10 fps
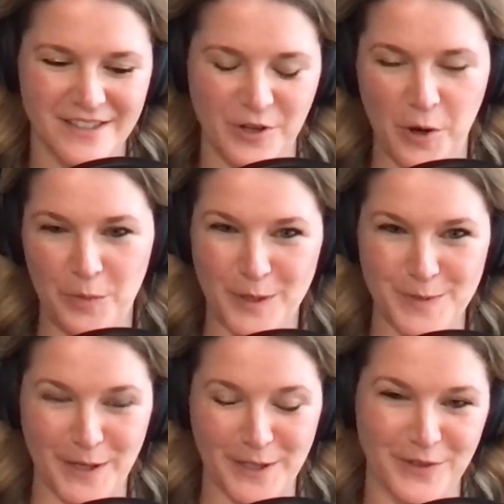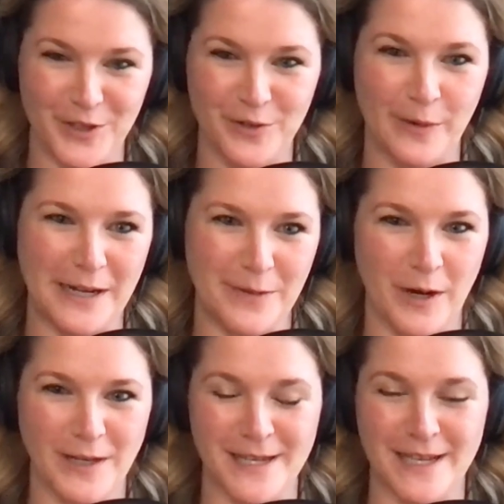their own perspective on their writing
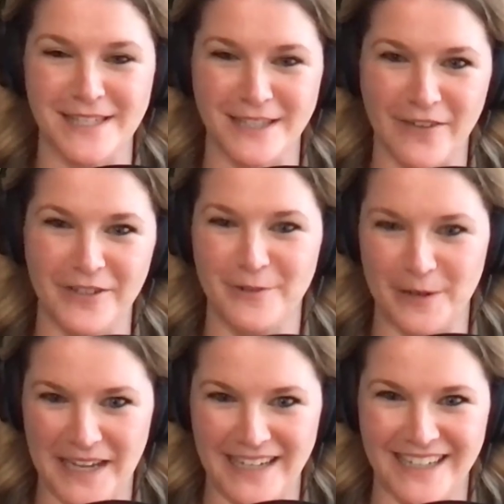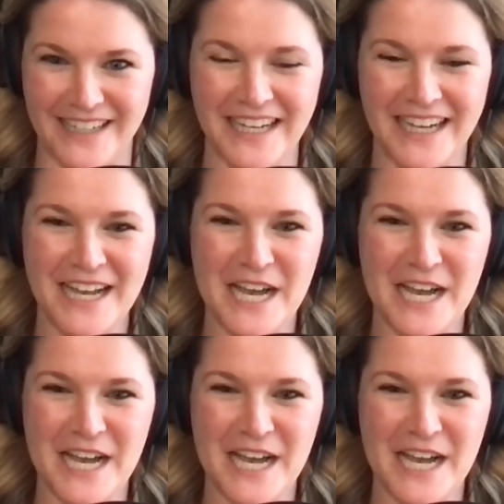process, love it or hate it,